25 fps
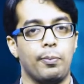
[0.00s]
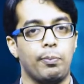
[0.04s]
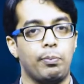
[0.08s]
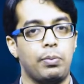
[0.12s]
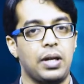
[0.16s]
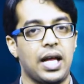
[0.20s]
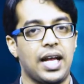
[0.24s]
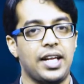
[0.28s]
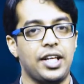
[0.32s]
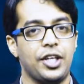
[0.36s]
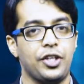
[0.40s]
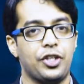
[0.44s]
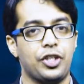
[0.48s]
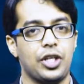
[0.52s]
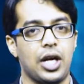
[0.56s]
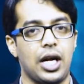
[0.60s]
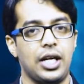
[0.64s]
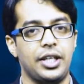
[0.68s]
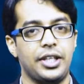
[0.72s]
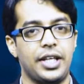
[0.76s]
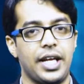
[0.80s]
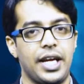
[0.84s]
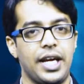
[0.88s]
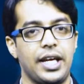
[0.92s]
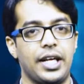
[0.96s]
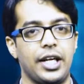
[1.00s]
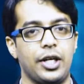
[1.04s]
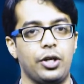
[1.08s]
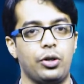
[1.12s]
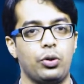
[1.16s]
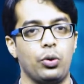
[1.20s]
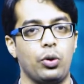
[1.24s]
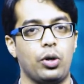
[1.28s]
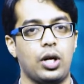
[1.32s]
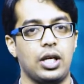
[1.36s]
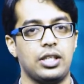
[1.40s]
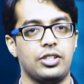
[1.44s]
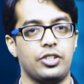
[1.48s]
Planning shall take
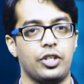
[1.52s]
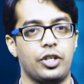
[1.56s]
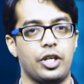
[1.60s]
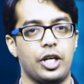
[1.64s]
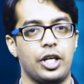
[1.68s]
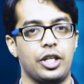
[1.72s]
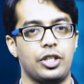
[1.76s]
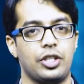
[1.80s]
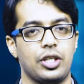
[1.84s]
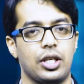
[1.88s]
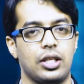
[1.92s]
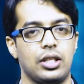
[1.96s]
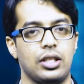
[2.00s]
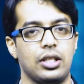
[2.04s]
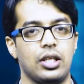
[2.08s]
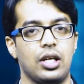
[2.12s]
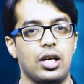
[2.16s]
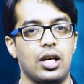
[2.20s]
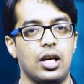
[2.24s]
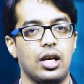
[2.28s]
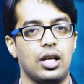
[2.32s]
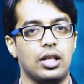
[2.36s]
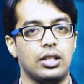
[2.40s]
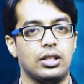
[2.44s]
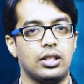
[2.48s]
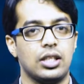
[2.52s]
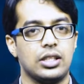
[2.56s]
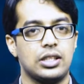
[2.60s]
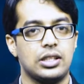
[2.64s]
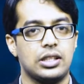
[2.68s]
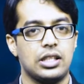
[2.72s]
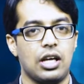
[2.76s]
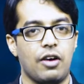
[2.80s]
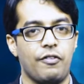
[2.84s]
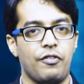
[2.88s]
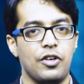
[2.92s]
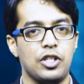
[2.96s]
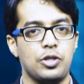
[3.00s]
into consideration the
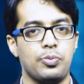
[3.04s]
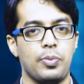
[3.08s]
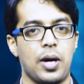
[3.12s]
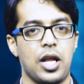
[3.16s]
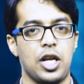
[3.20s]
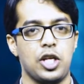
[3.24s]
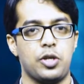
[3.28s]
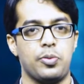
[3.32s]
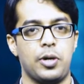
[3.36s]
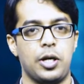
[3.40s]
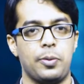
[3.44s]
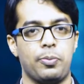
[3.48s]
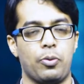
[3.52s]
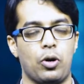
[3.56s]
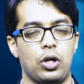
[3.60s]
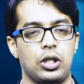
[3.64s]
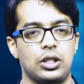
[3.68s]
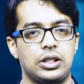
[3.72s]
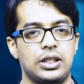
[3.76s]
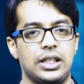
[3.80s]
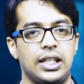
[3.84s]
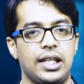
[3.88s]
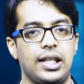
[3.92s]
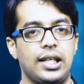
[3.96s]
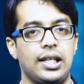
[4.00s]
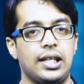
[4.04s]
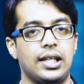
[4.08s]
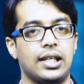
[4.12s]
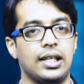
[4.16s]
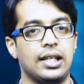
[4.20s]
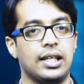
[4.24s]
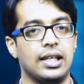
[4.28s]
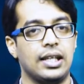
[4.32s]
service management policy,